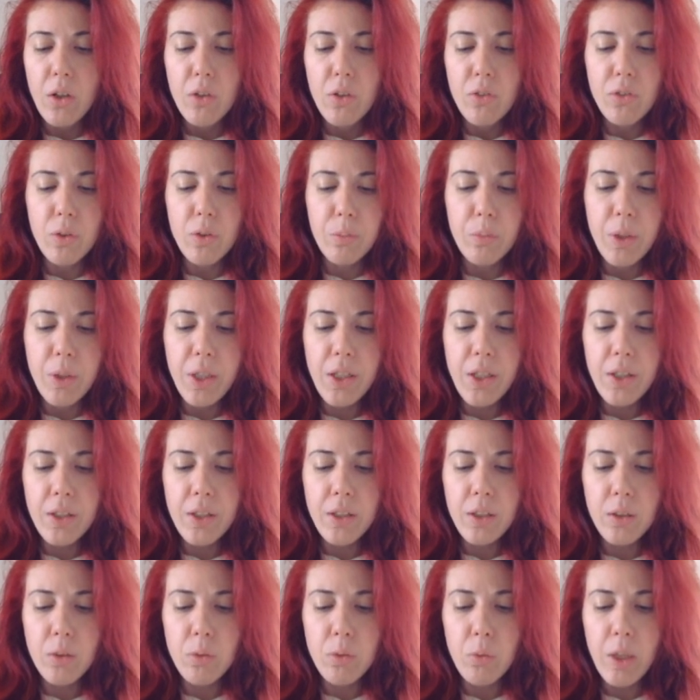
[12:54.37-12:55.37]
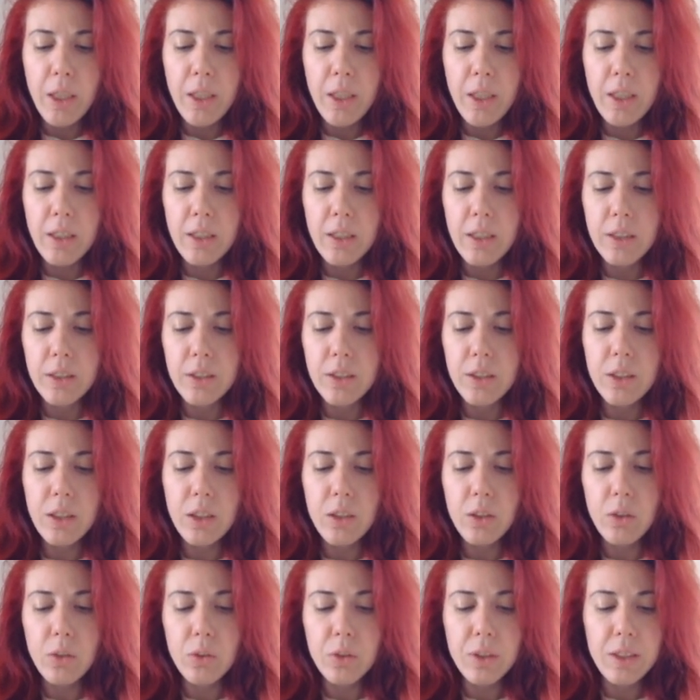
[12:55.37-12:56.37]
From here, we can
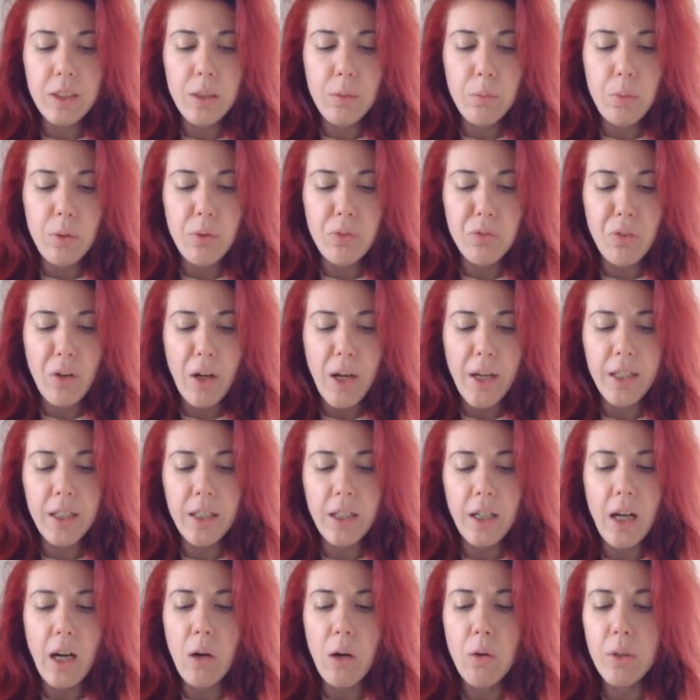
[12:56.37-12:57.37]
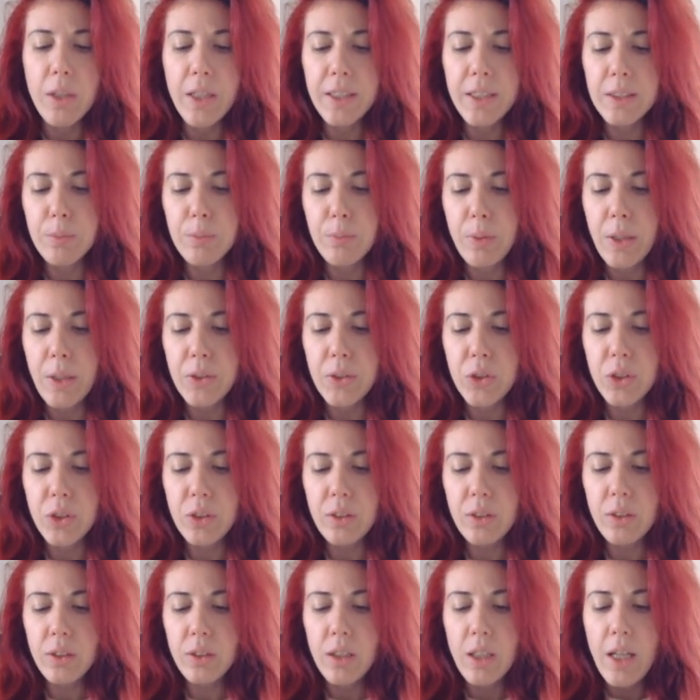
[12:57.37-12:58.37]
continue simplifying our
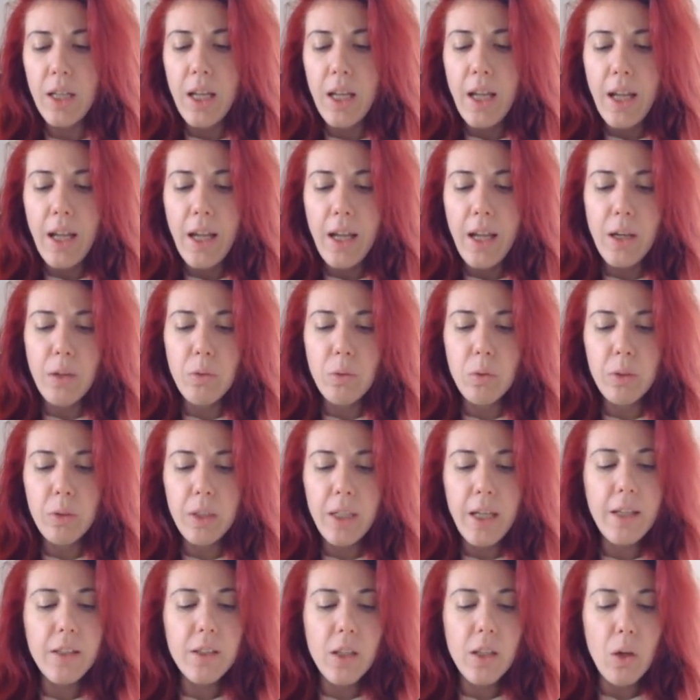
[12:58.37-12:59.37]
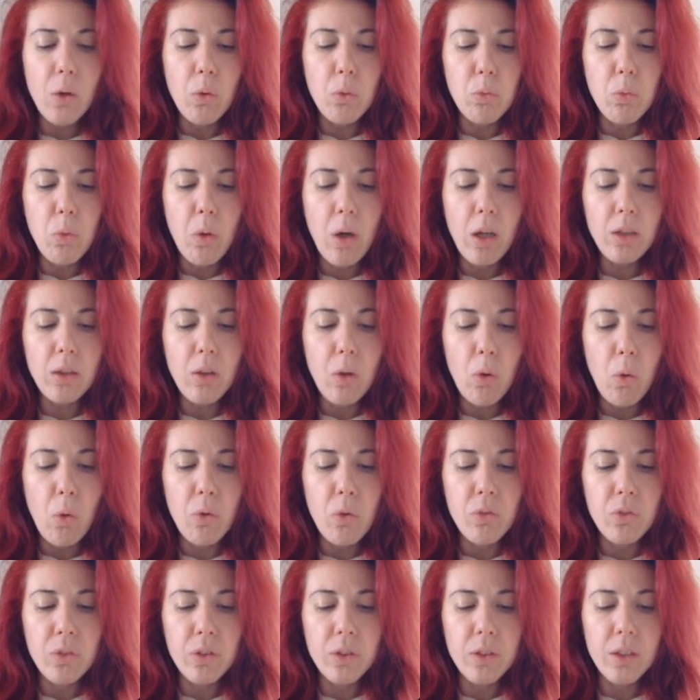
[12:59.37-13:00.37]
expression, and we'll get one
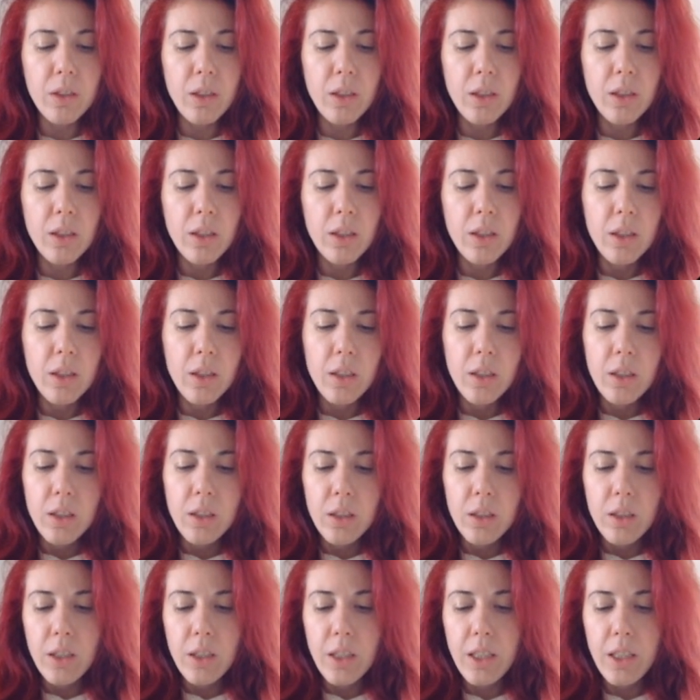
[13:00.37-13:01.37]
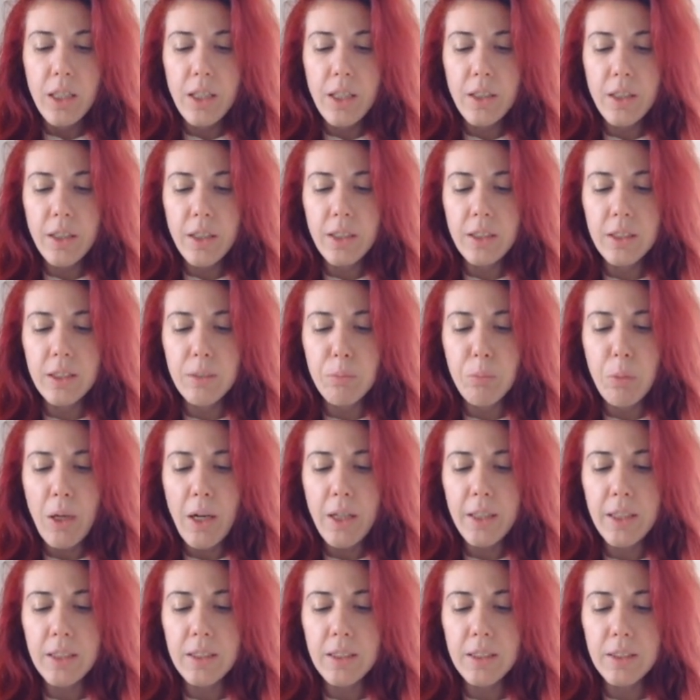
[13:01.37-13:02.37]
over, here in the
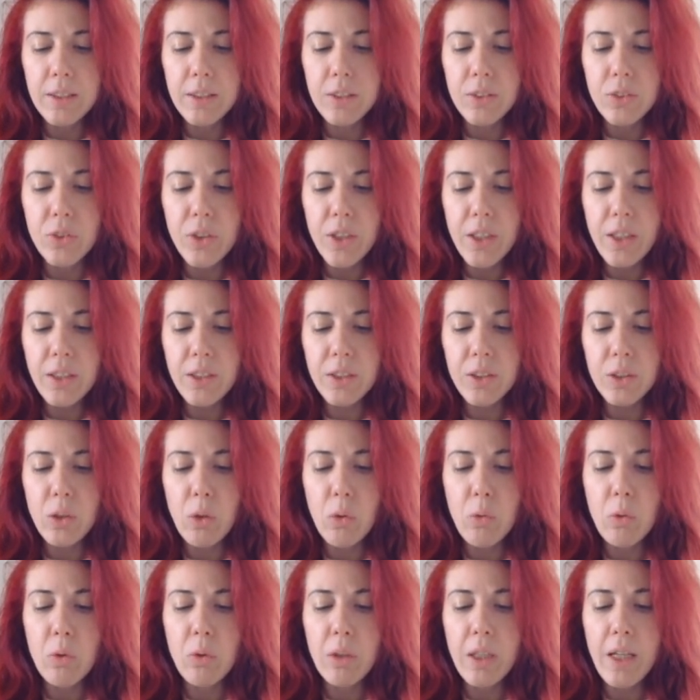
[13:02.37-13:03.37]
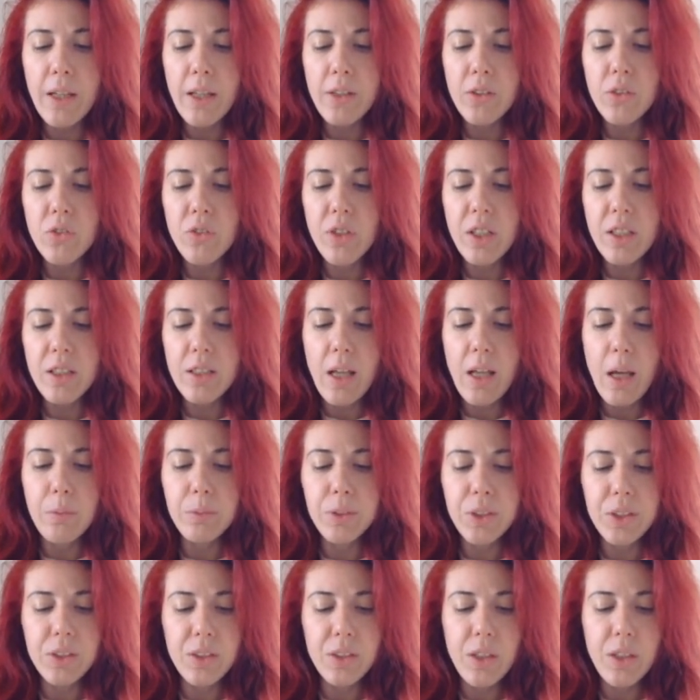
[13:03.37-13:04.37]
bracket is three, so we'll get three
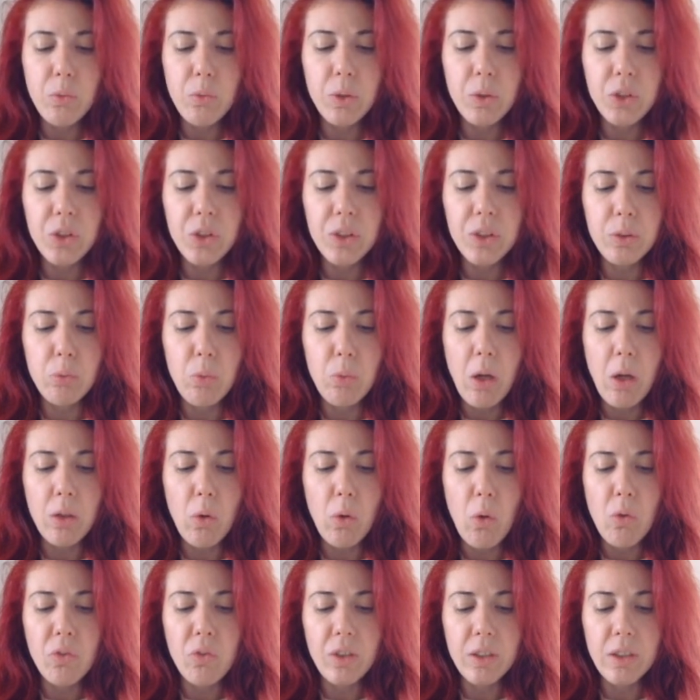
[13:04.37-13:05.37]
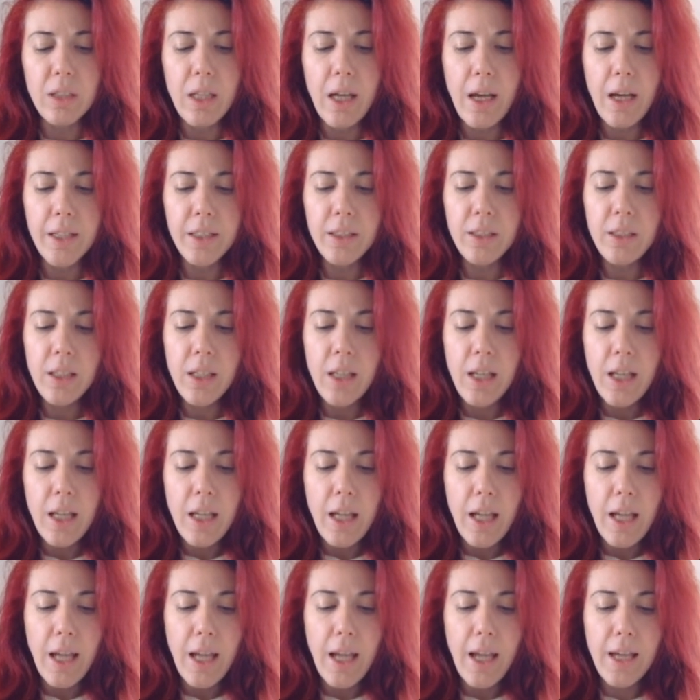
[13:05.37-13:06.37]
times three, which one over nine,
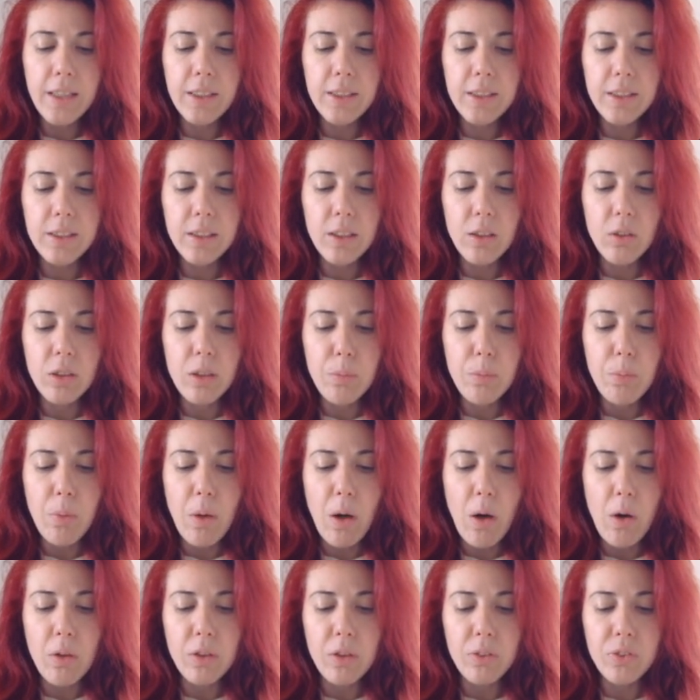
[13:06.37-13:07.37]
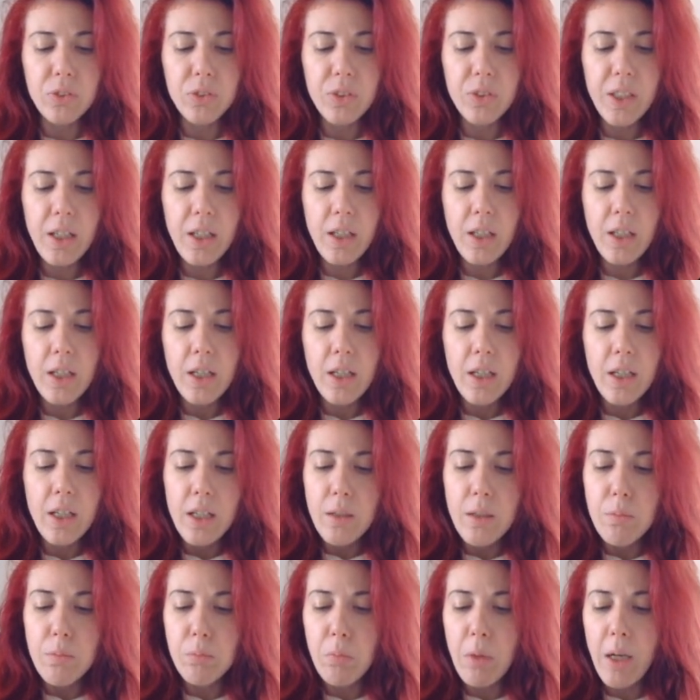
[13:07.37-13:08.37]
x on the power of three,
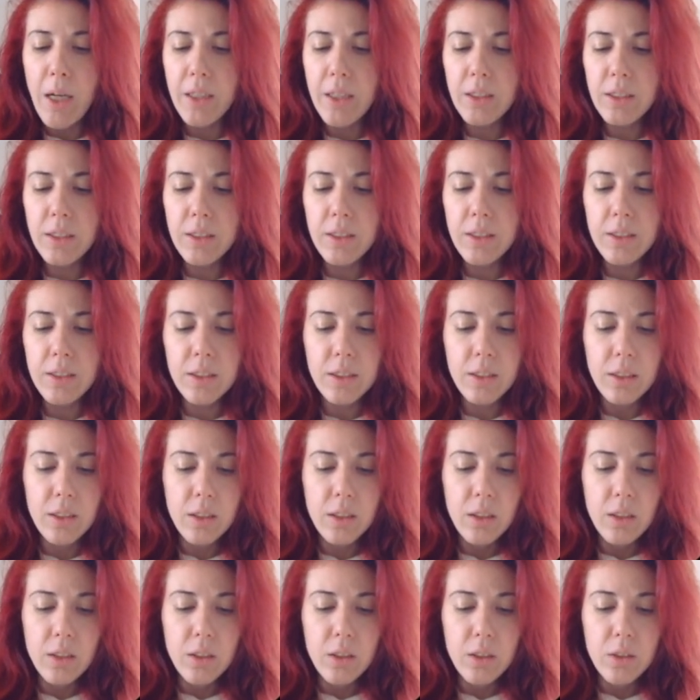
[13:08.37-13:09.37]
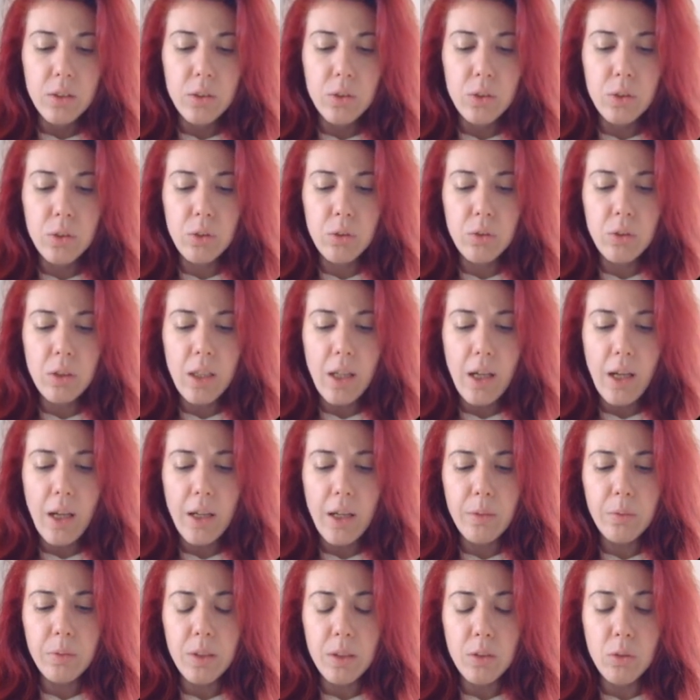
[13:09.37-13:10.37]
minus two
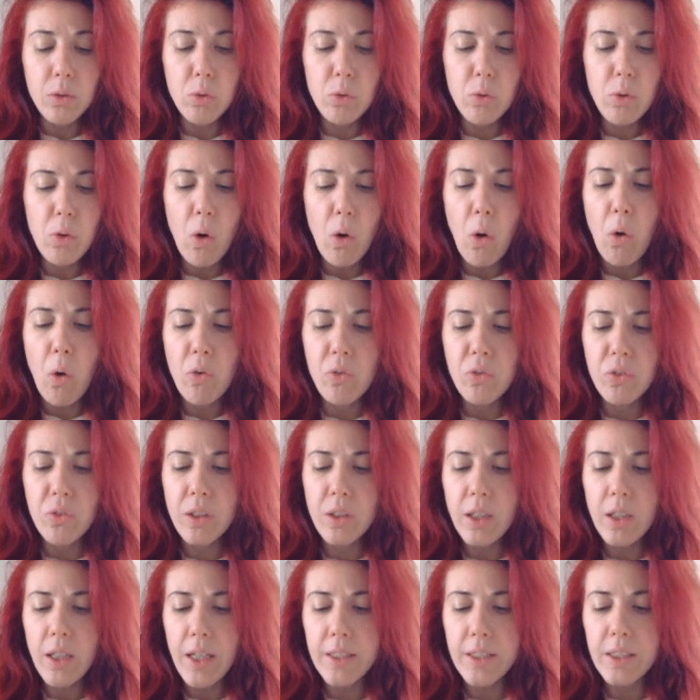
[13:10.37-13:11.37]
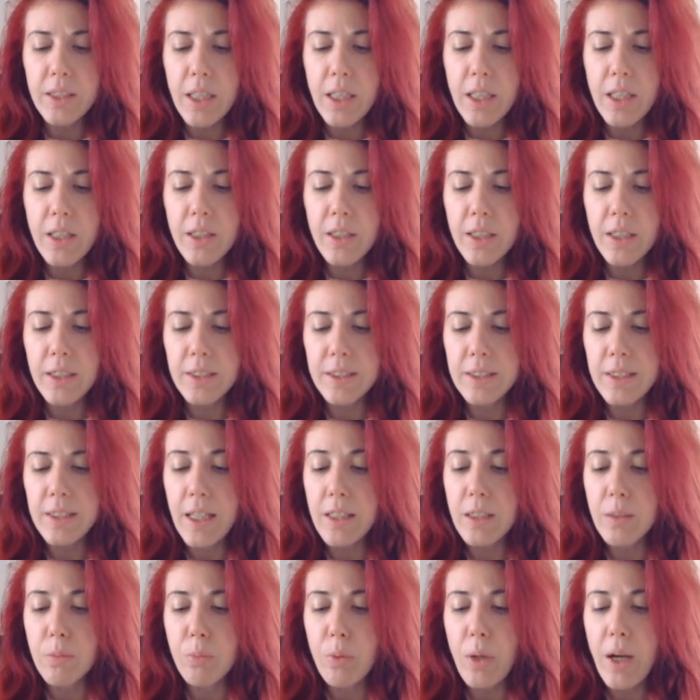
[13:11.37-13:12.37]
times two over, and here
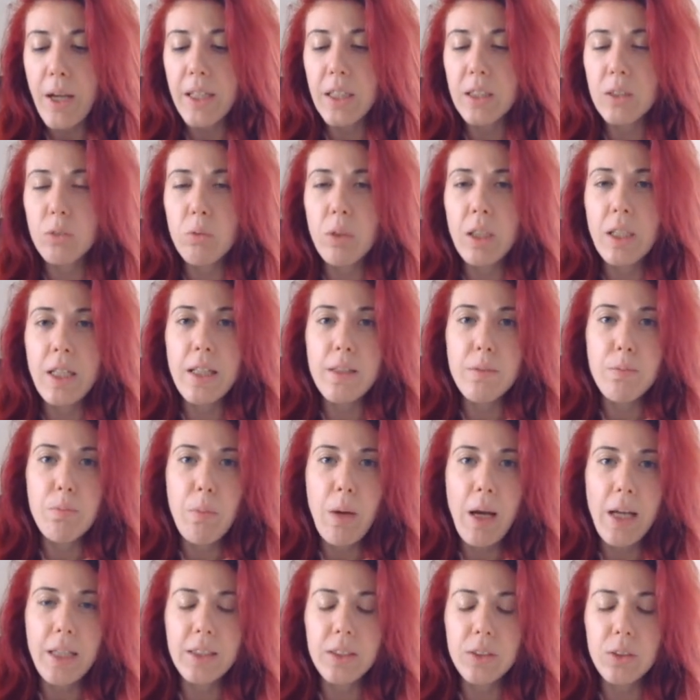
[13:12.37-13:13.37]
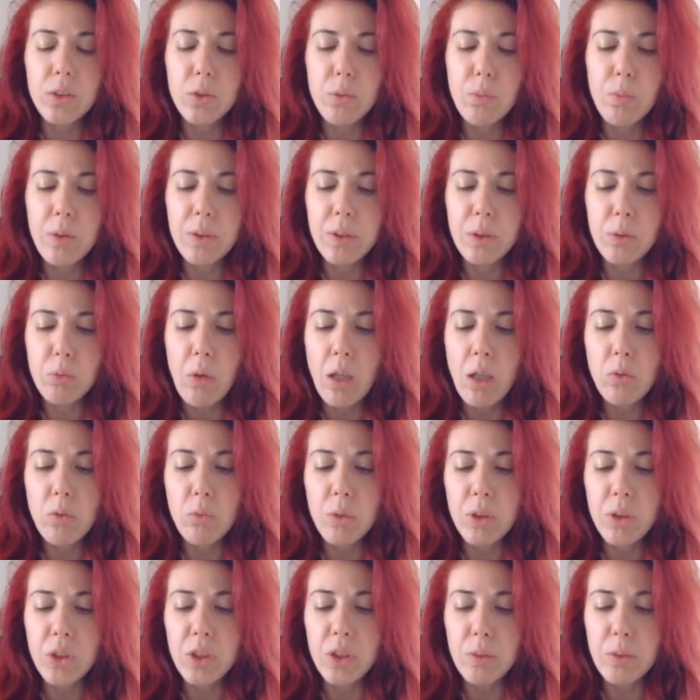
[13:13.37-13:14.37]
inside the bracket we get minus two plus
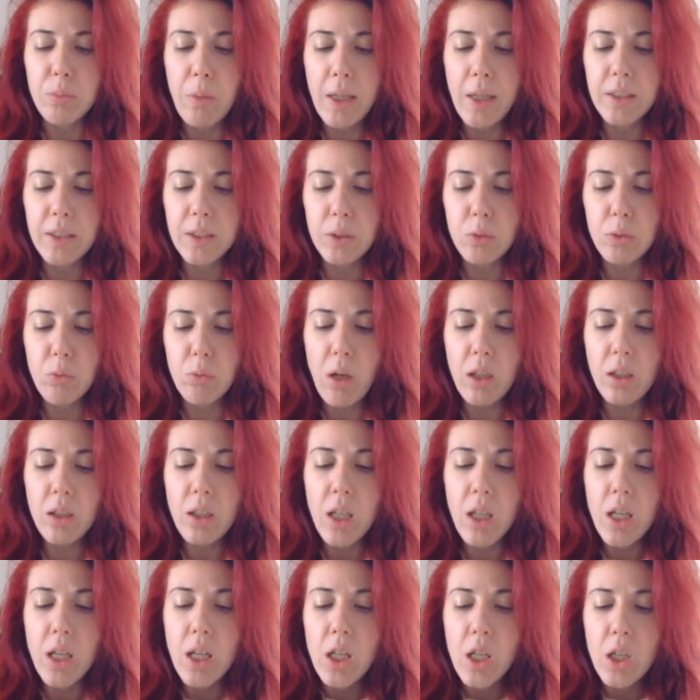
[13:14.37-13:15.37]
one, which is minus one.